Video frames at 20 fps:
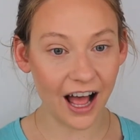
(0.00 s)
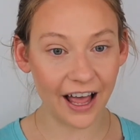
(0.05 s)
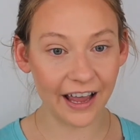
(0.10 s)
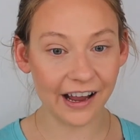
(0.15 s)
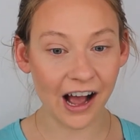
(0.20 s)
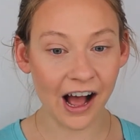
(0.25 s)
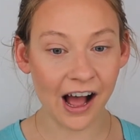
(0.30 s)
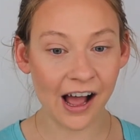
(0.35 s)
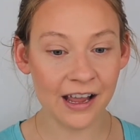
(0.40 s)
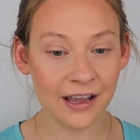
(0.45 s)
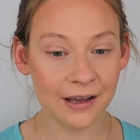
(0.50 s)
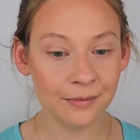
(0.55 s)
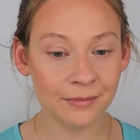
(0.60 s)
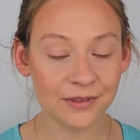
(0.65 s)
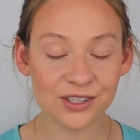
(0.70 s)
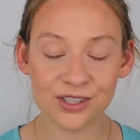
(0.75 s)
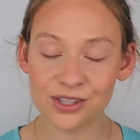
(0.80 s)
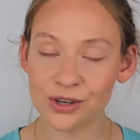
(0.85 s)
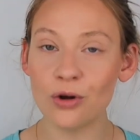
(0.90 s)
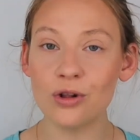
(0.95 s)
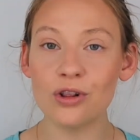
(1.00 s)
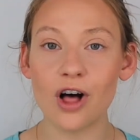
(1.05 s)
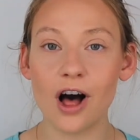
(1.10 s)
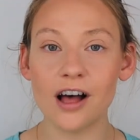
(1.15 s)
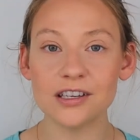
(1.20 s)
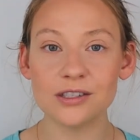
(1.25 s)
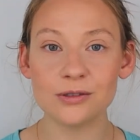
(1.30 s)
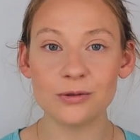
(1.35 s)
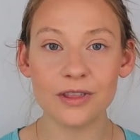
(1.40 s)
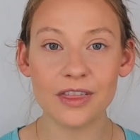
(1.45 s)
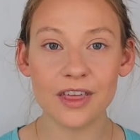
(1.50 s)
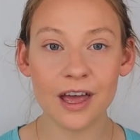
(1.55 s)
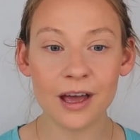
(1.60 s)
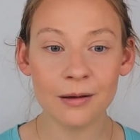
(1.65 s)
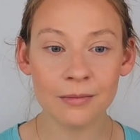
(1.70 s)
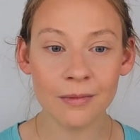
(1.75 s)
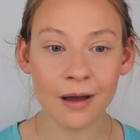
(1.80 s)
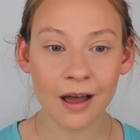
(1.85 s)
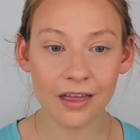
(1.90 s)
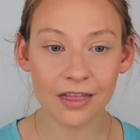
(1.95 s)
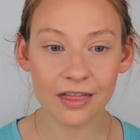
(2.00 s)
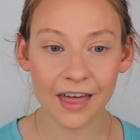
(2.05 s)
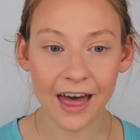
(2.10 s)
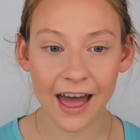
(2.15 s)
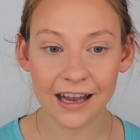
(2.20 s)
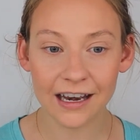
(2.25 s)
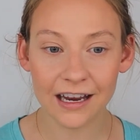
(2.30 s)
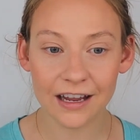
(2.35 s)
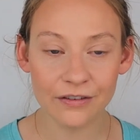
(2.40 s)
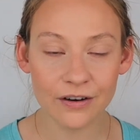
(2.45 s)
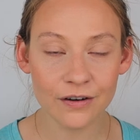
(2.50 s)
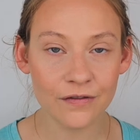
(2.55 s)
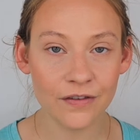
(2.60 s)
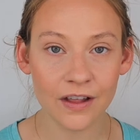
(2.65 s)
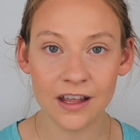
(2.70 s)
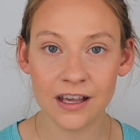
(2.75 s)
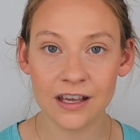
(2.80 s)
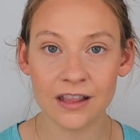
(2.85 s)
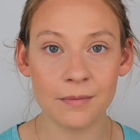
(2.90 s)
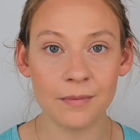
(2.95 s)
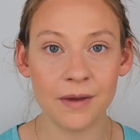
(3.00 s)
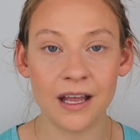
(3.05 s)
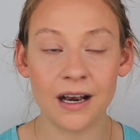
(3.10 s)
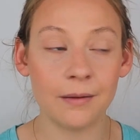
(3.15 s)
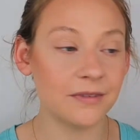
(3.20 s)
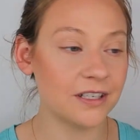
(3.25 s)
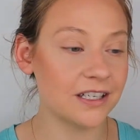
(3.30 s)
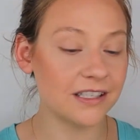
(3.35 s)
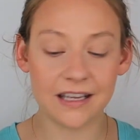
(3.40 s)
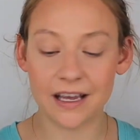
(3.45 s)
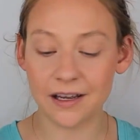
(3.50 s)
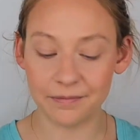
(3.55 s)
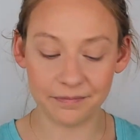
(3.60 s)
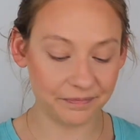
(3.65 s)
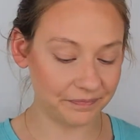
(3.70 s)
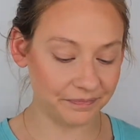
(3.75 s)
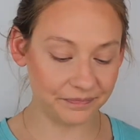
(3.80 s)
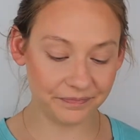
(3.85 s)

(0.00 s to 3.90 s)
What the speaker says: I am so lost with them that even filling them in, I'm just like,